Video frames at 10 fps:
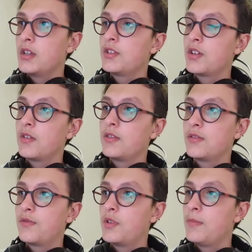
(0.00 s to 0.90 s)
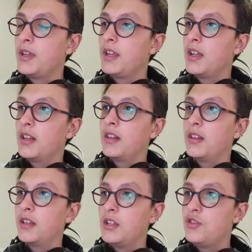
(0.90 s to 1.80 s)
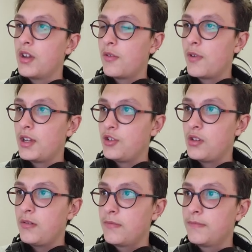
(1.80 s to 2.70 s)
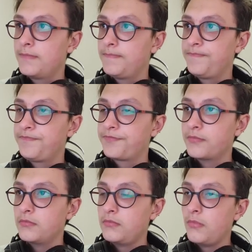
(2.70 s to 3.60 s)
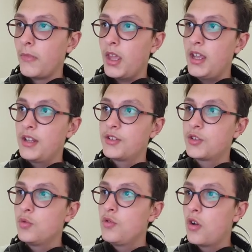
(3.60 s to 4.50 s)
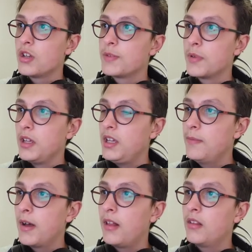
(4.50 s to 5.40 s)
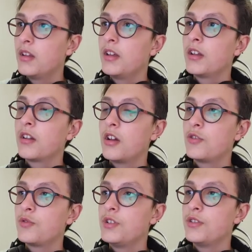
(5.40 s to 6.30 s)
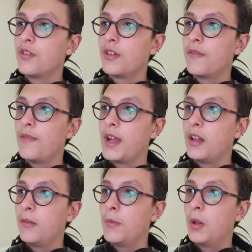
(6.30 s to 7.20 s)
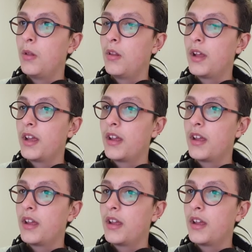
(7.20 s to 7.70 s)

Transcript: So this is freebie lead generation. It's $2 per email. Countries not available.